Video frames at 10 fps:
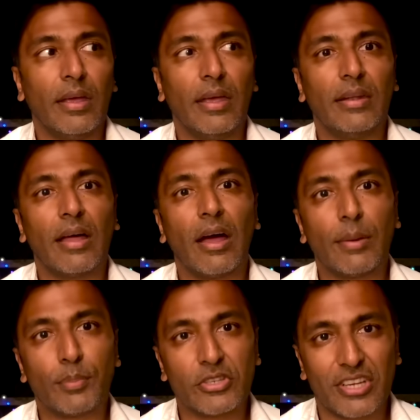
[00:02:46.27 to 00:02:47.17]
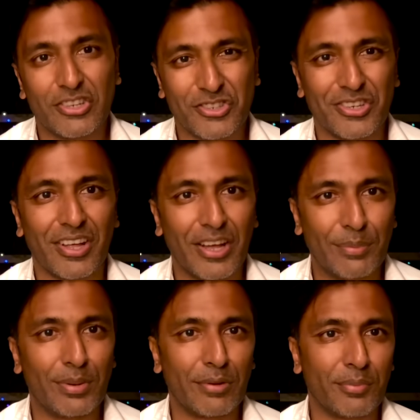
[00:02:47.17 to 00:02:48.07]
In hypertension, high
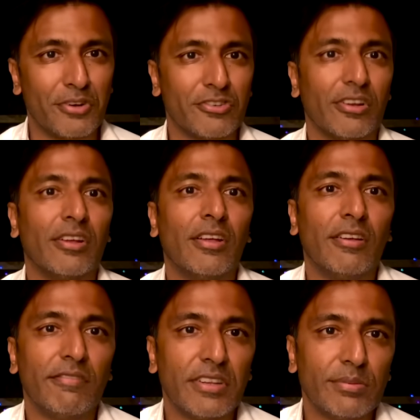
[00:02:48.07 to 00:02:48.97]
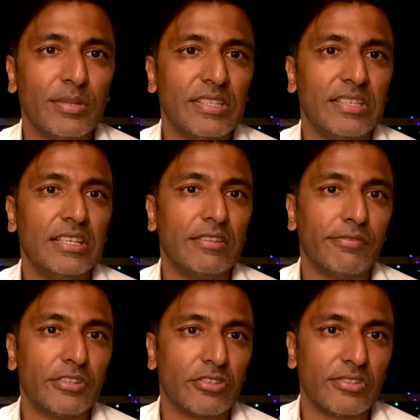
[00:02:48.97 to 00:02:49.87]
blood pressure, vitamin D
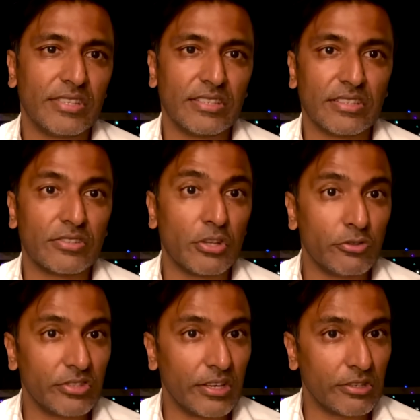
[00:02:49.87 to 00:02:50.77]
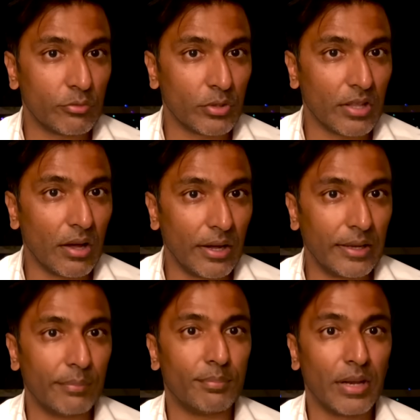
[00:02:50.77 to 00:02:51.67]
deficiency is associated with
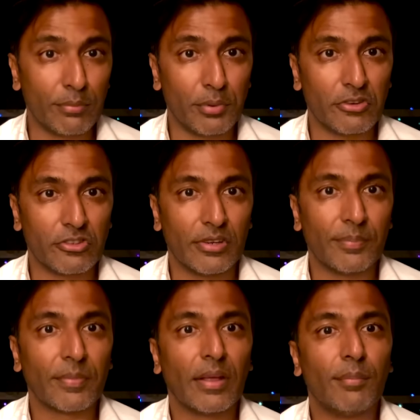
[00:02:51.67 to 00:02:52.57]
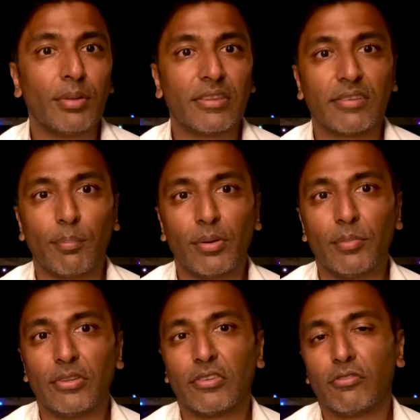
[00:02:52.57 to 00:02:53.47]
higher blood pressure, but
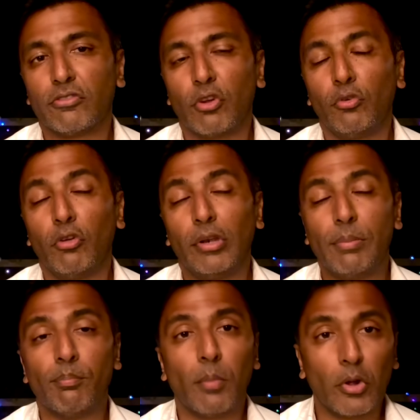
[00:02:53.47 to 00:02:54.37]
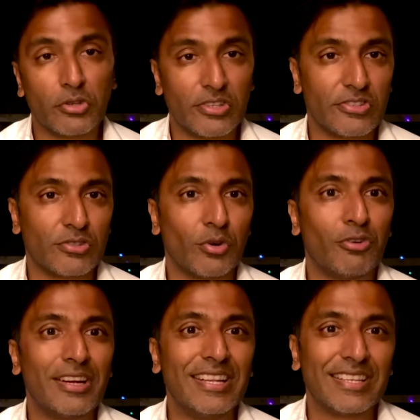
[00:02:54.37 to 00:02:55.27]
supplements have shown only modest or
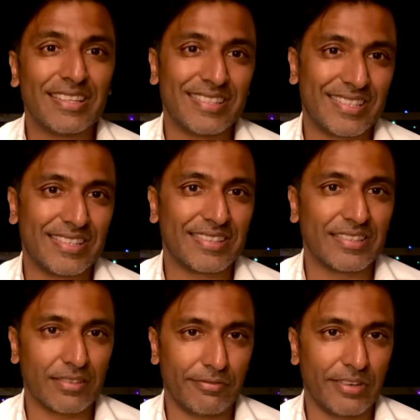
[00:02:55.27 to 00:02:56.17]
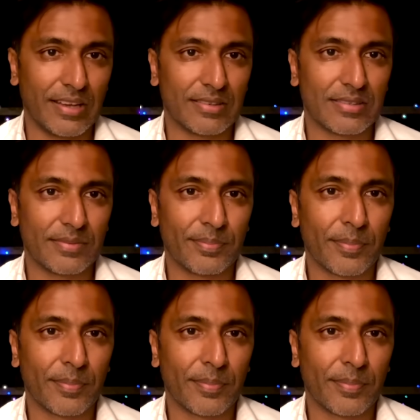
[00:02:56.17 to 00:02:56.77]
inconsistent effects